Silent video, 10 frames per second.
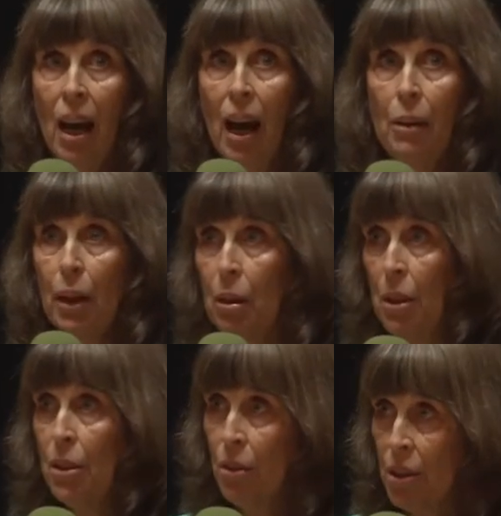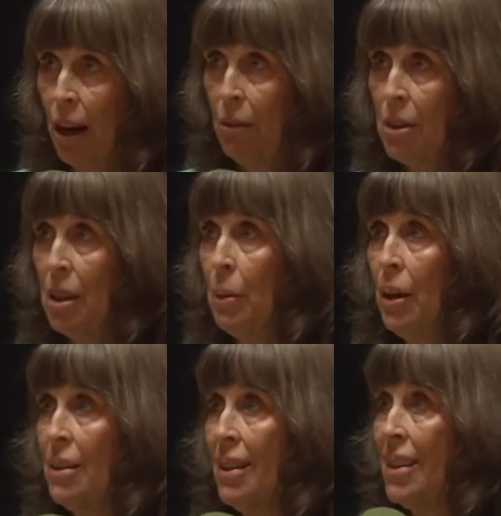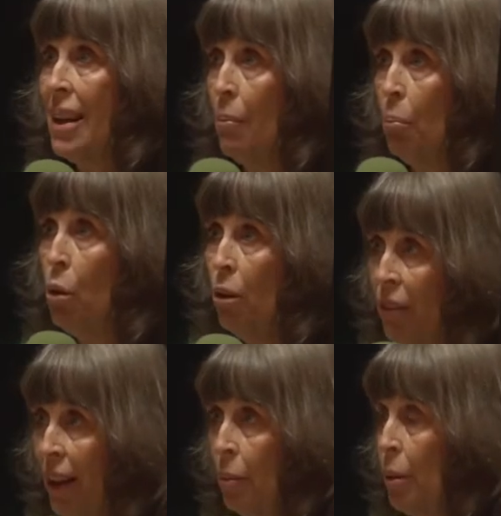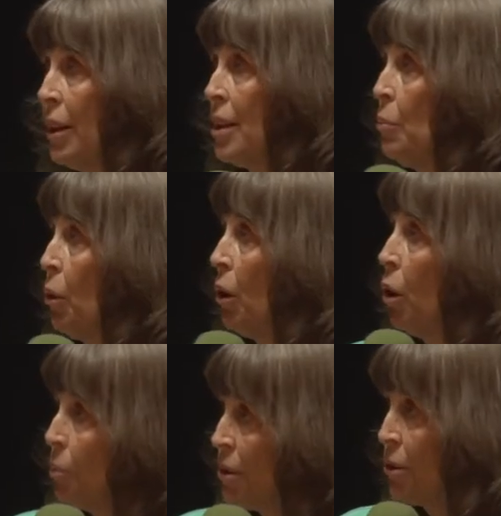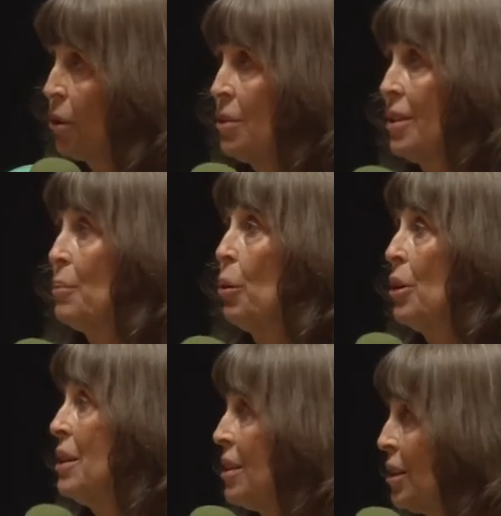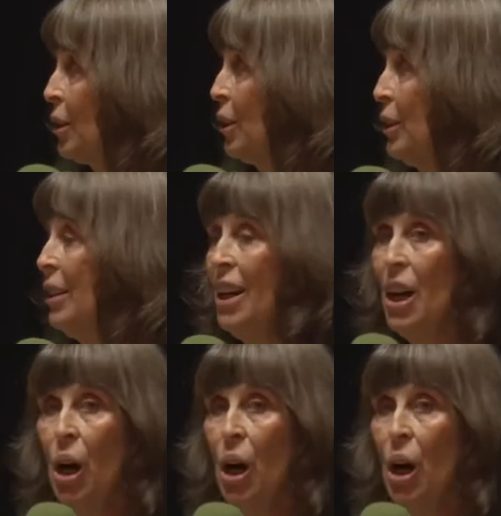I recommend sociocracy because it's more available, it's more open source, it's more easy to learn.